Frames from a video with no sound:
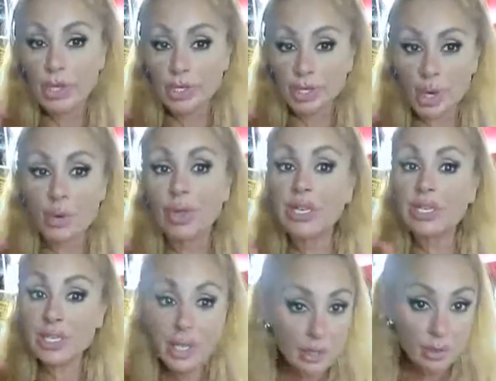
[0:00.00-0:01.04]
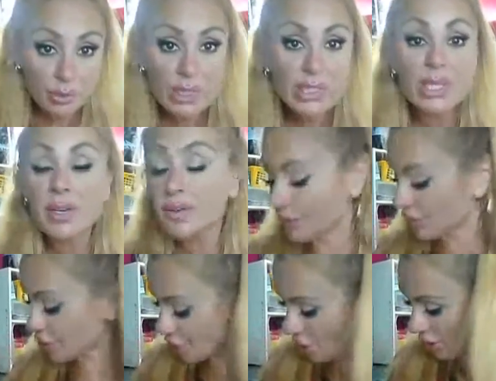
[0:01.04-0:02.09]
So that's another reason for
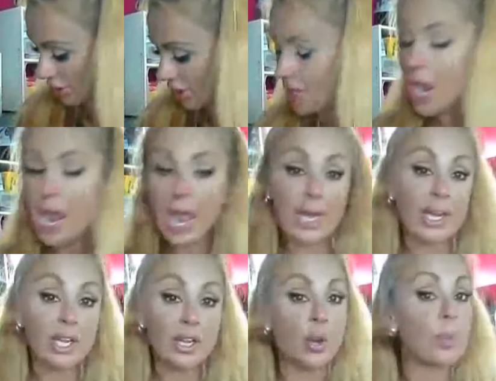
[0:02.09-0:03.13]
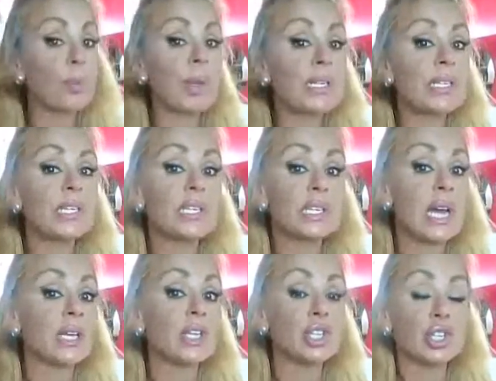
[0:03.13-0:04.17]
jogging, and I could go places
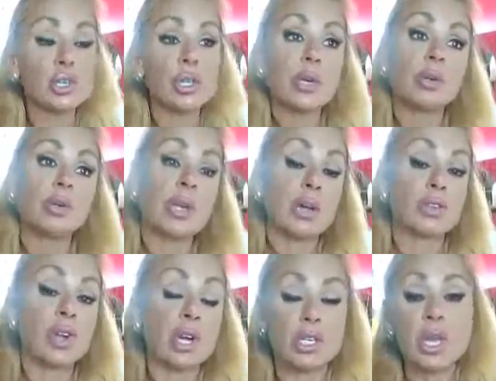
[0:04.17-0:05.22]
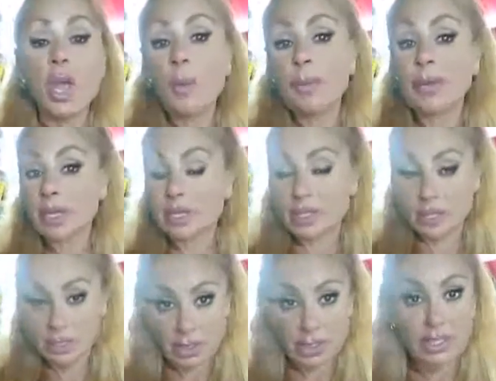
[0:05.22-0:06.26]
that they don't allow dogs because
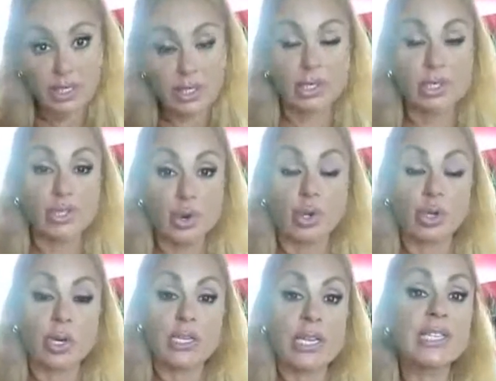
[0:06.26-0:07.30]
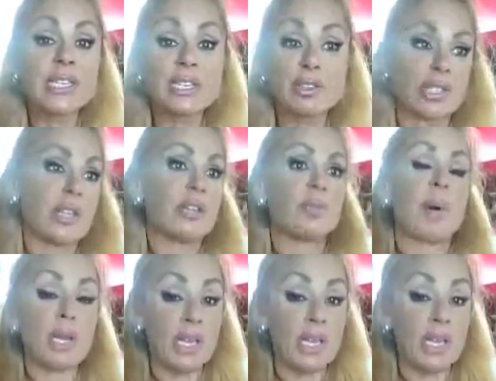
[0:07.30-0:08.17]
he's in the stroller, because that's his little safe spot.